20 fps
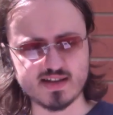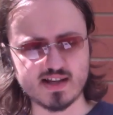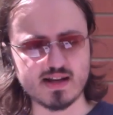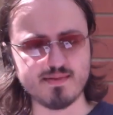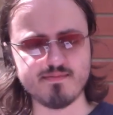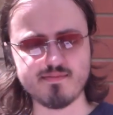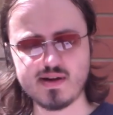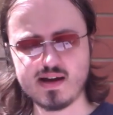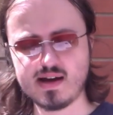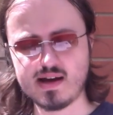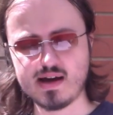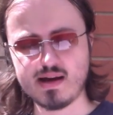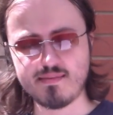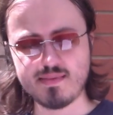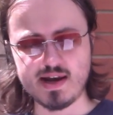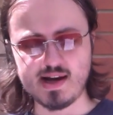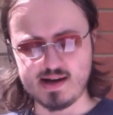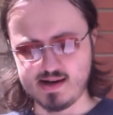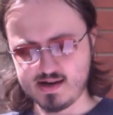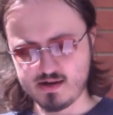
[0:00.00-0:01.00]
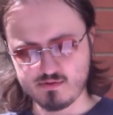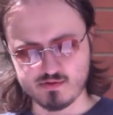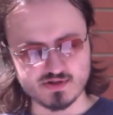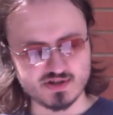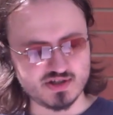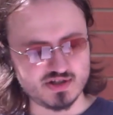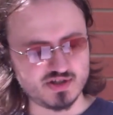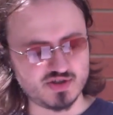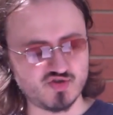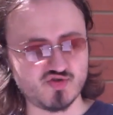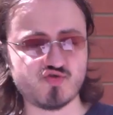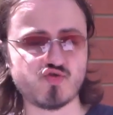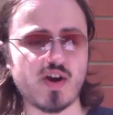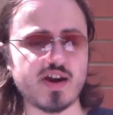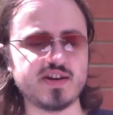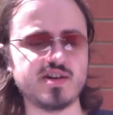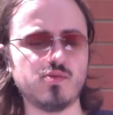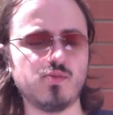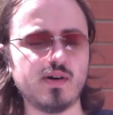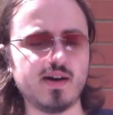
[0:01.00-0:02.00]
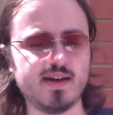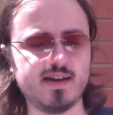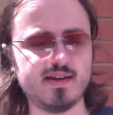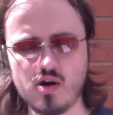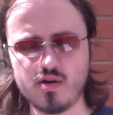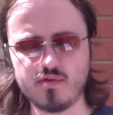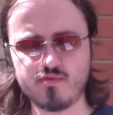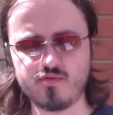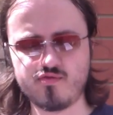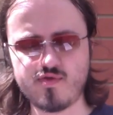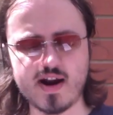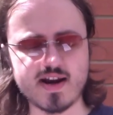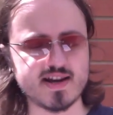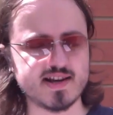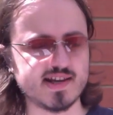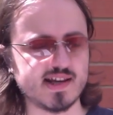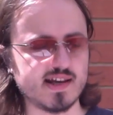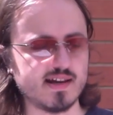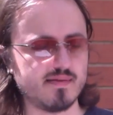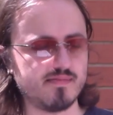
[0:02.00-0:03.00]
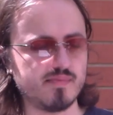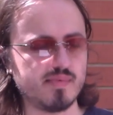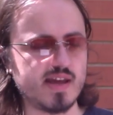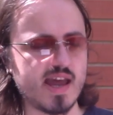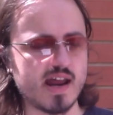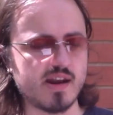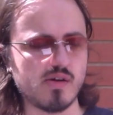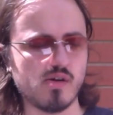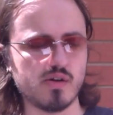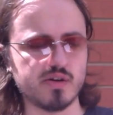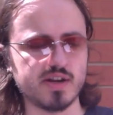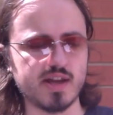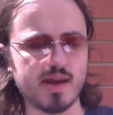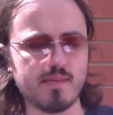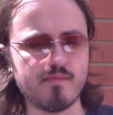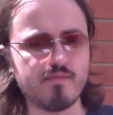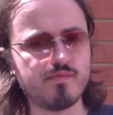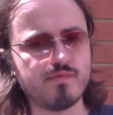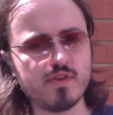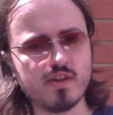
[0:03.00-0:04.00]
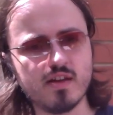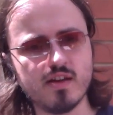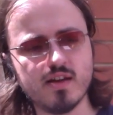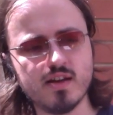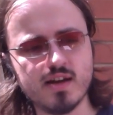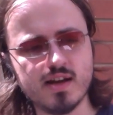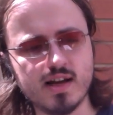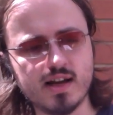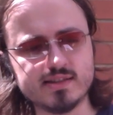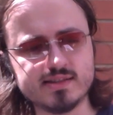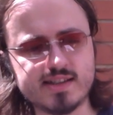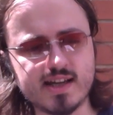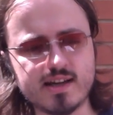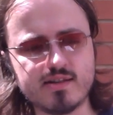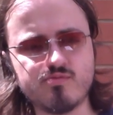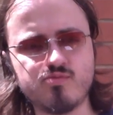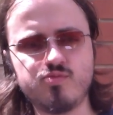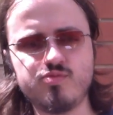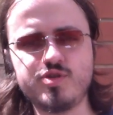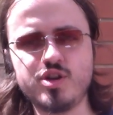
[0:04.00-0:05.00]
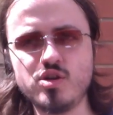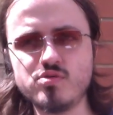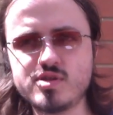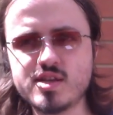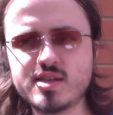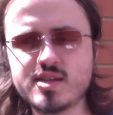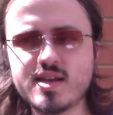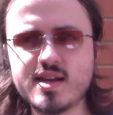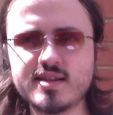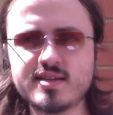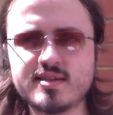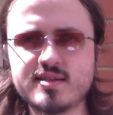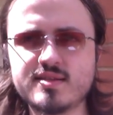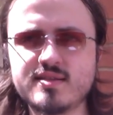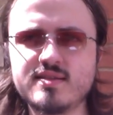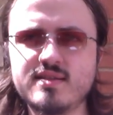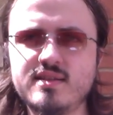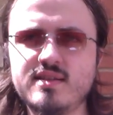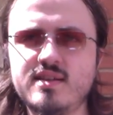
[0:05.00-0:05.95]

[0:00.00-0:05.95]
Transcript: And Amelia was straight away ready to get on him and said, you did this?